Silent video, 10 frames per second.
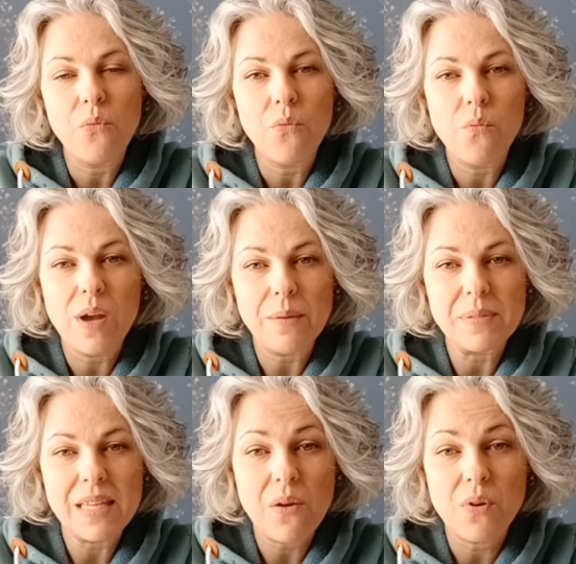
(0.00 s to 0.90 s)
whips
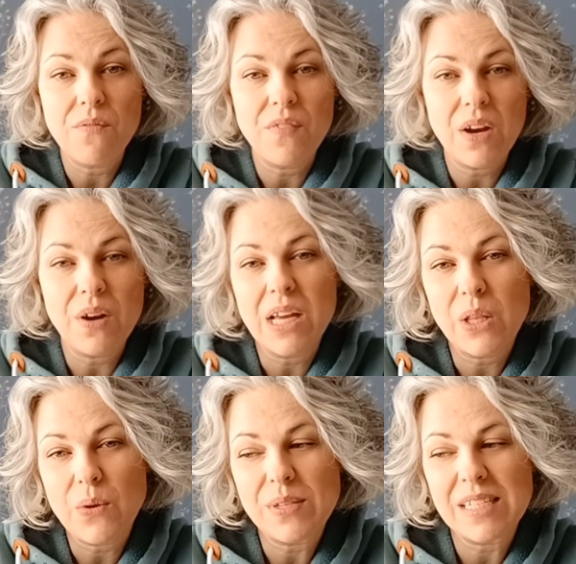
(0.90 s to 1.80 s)
that were very
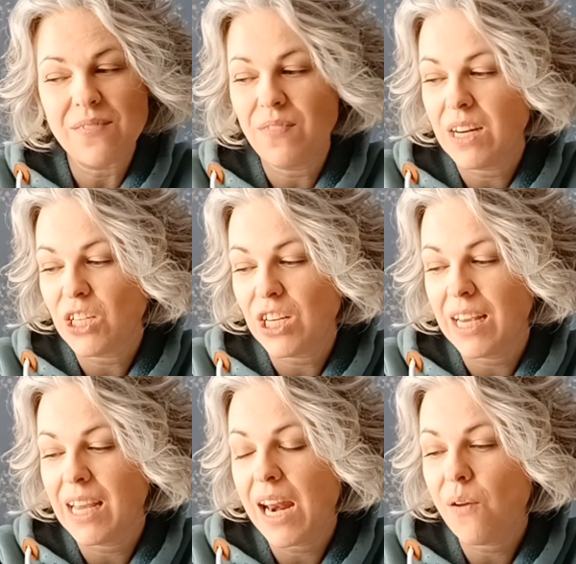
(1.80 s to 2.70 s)
close to
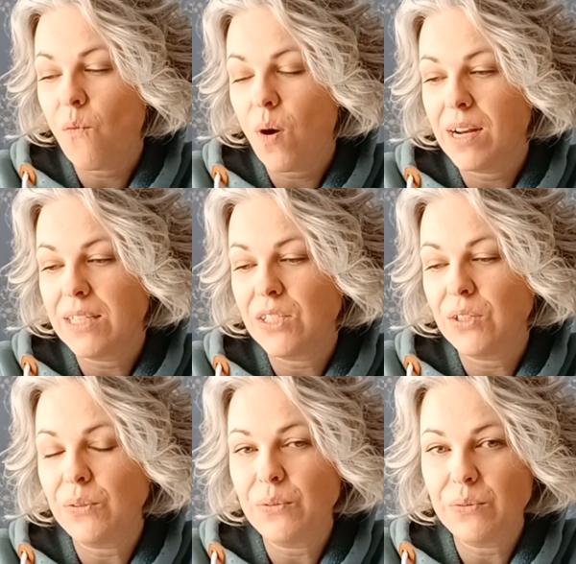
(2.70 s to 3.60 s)
finishing, and I wanted
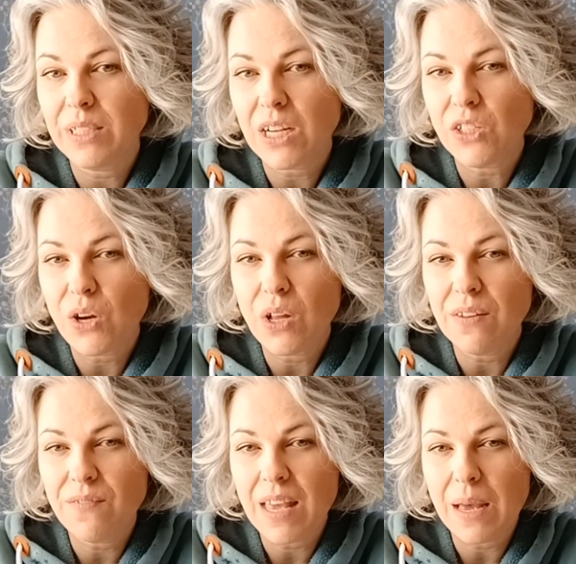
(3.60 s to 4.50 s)
to touch all
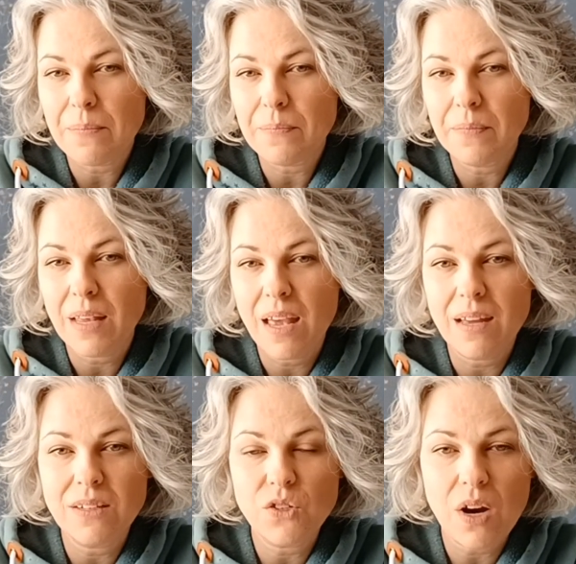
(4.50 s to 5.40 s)
of them
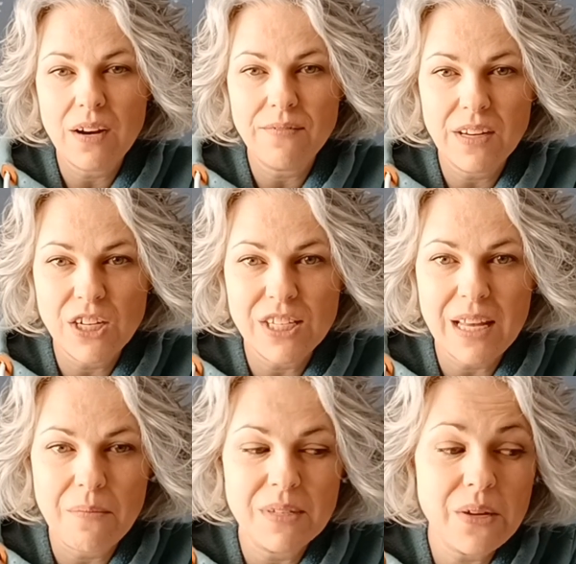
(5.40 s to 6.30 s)
and try to finish
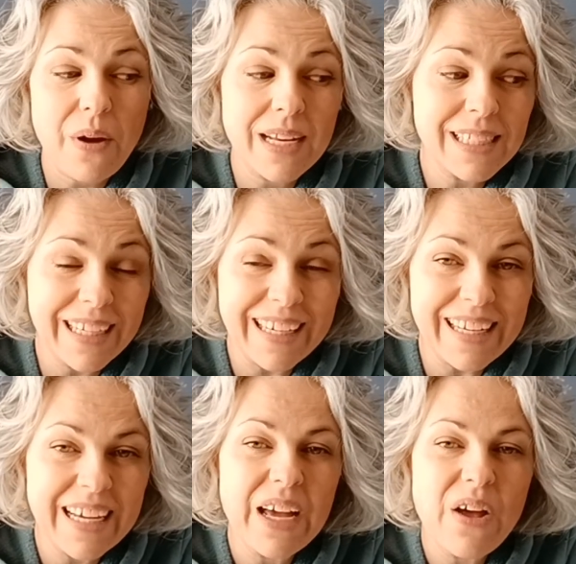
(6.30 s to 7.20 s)
some. So I
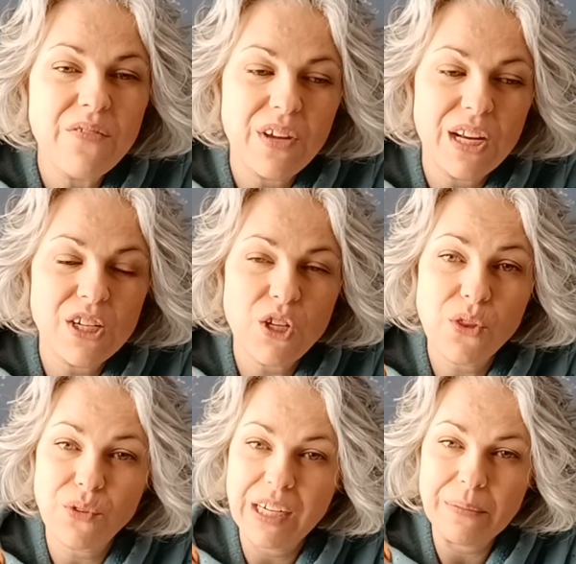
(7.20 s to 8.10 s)
did finish
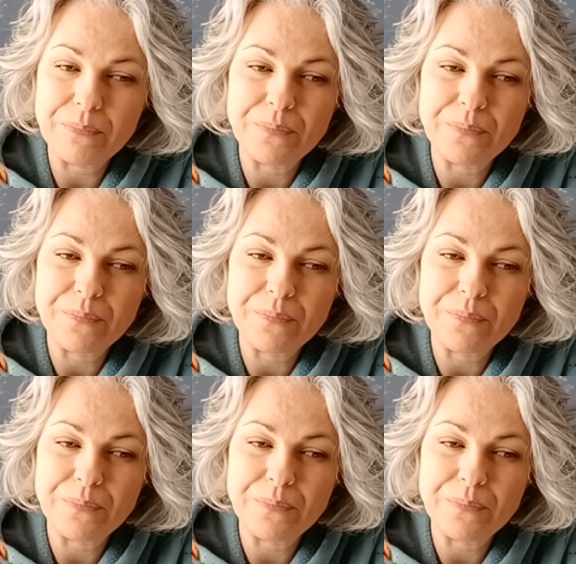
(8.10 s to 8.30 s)
3.